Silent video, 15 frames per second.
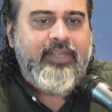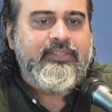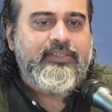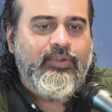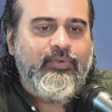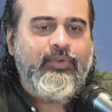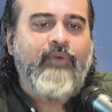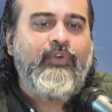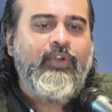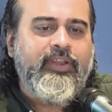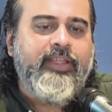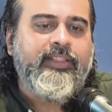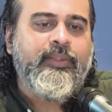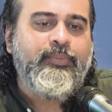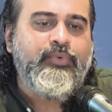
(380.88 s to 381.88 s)
that's how. Now,
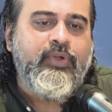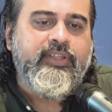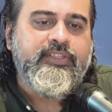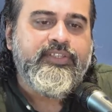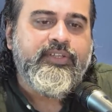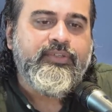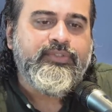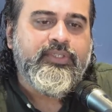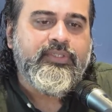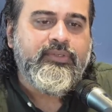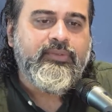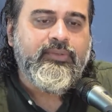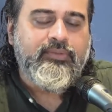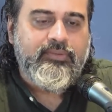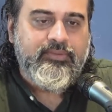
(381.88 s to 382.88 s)
what can the poor
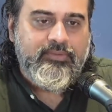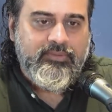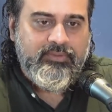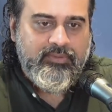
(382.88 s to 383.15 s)
institution do?